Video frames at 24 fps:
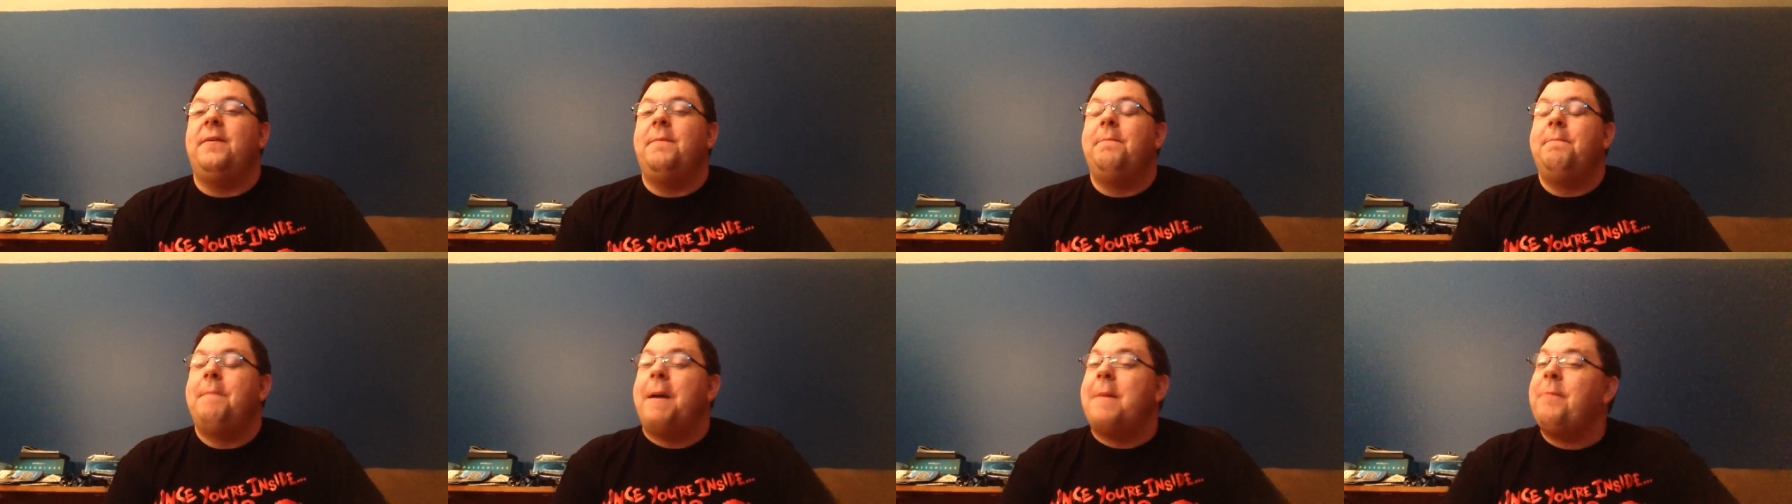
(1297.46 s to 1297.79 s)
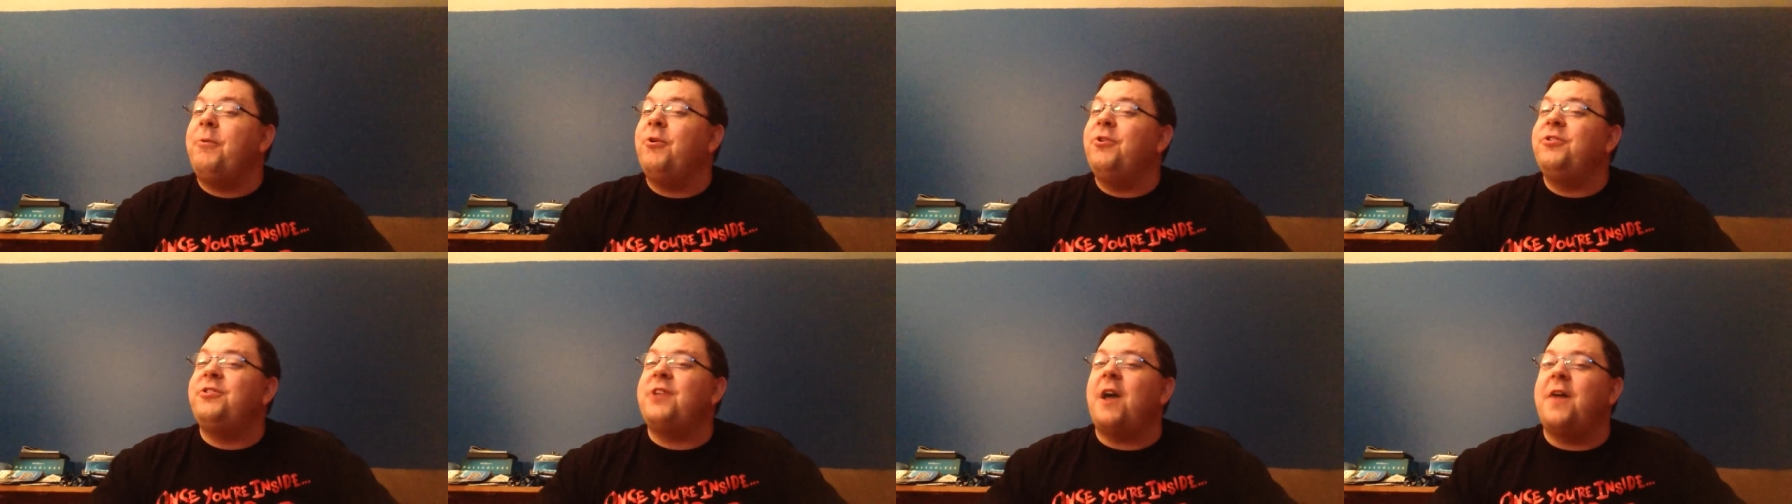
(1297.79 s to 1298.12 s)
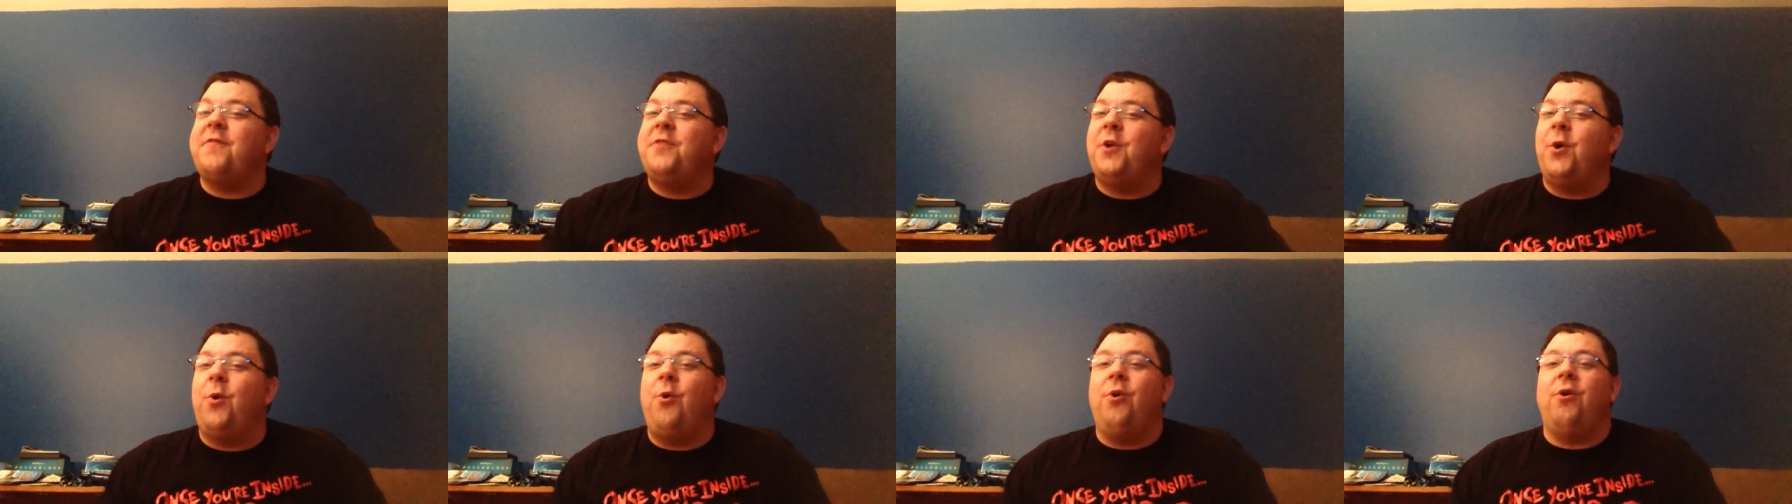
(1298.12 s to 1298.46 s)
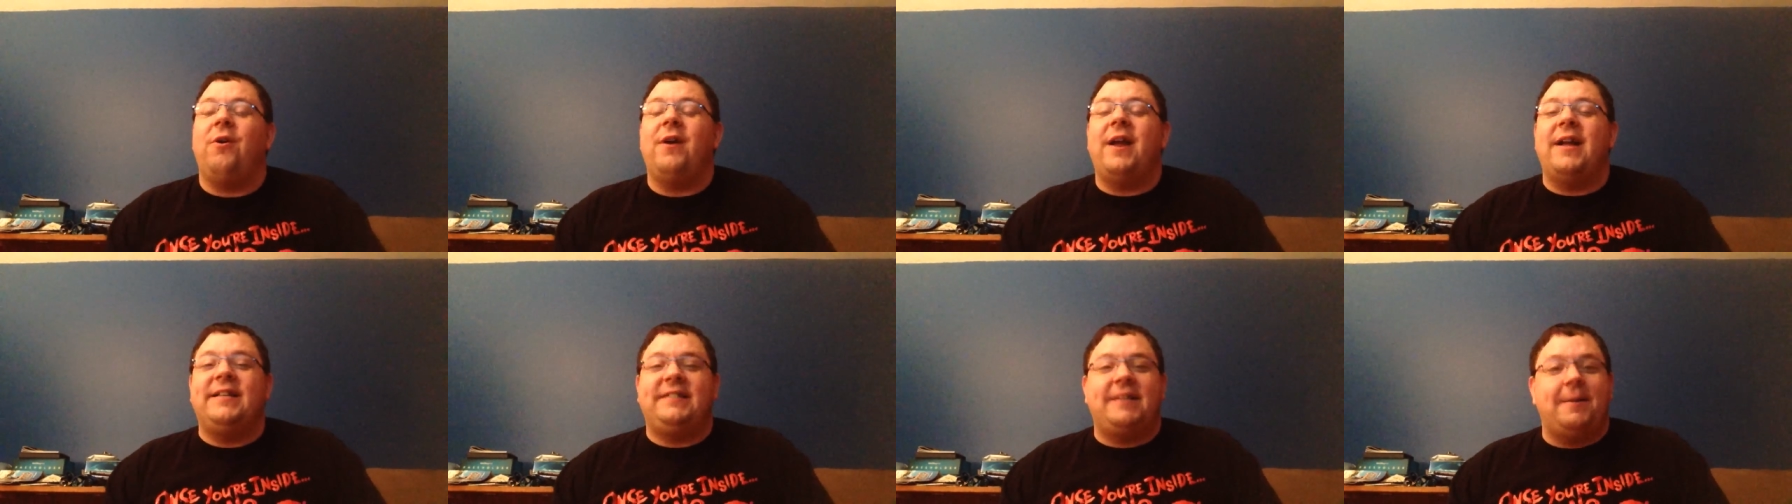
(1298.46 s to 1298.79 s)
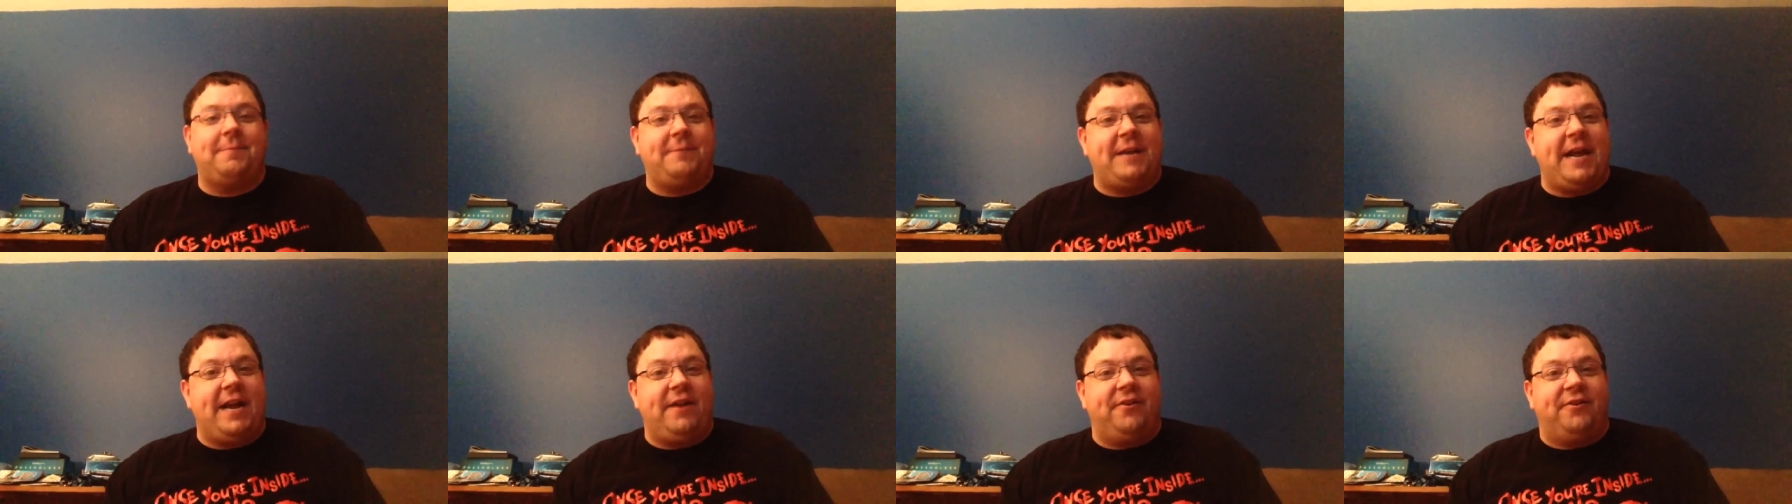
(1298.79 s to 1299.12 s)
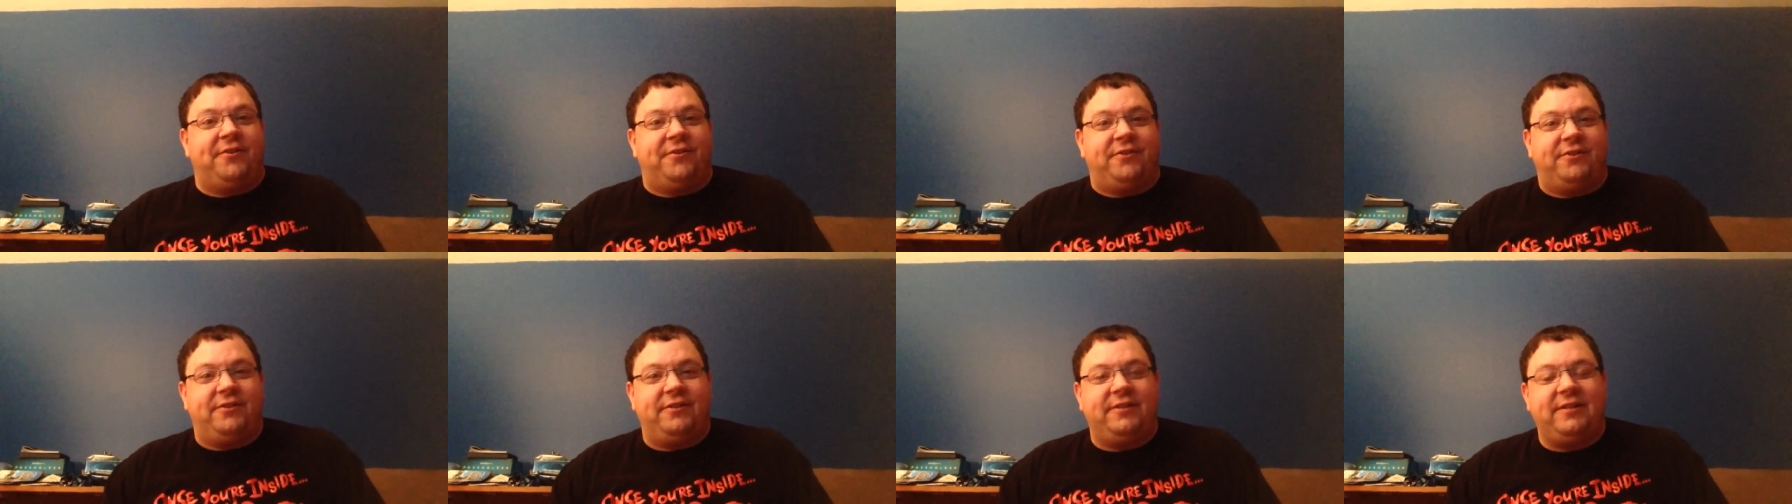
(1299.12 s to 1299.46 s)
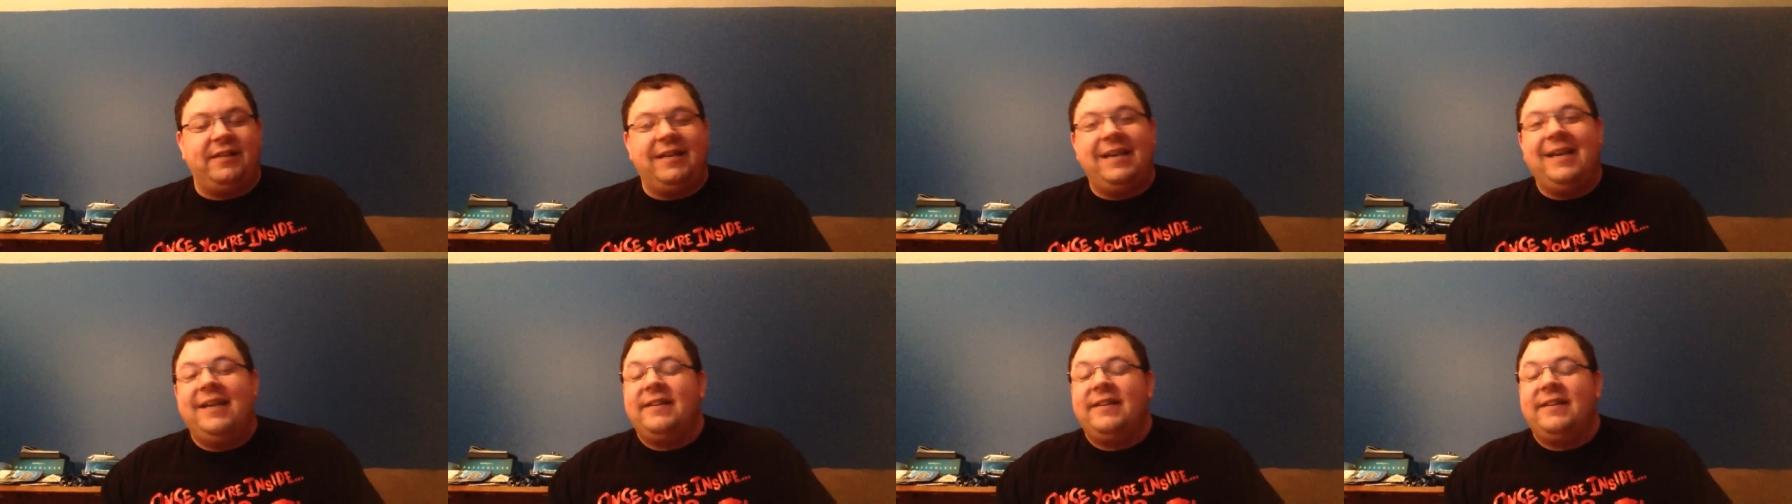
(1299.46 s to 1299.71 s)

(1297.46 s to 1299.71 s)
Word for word: members of the Horror Nights Updaters.